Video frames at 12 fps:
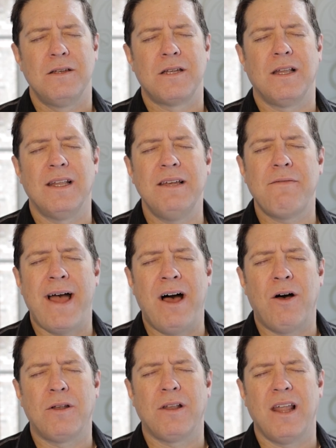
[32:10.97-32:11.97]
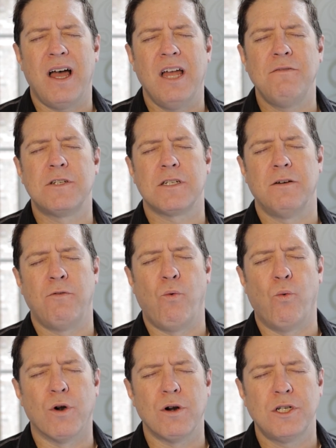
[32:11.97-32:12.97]
To live out lives of
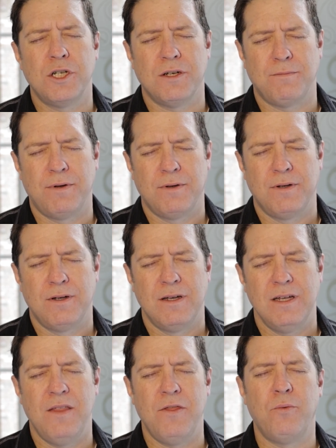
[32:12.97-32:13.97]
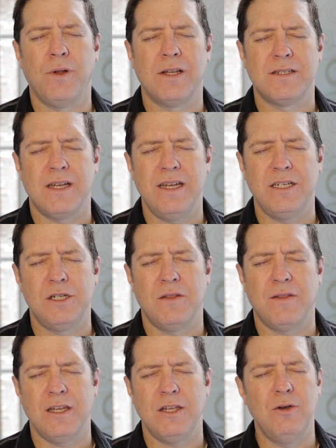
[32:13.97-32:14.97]
worship in the
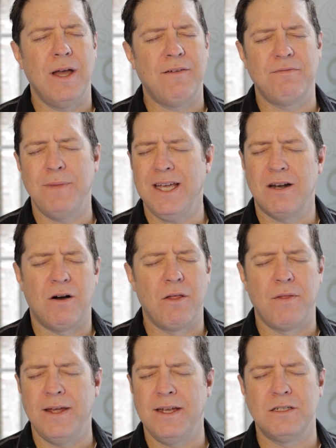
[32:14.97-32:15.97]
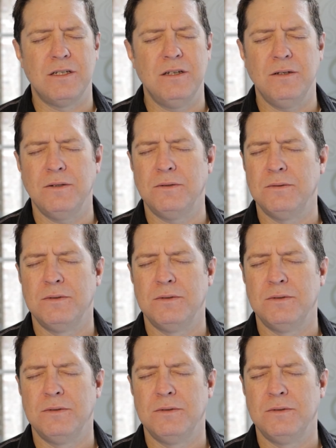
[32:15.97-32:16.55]
realization that you have made all things new.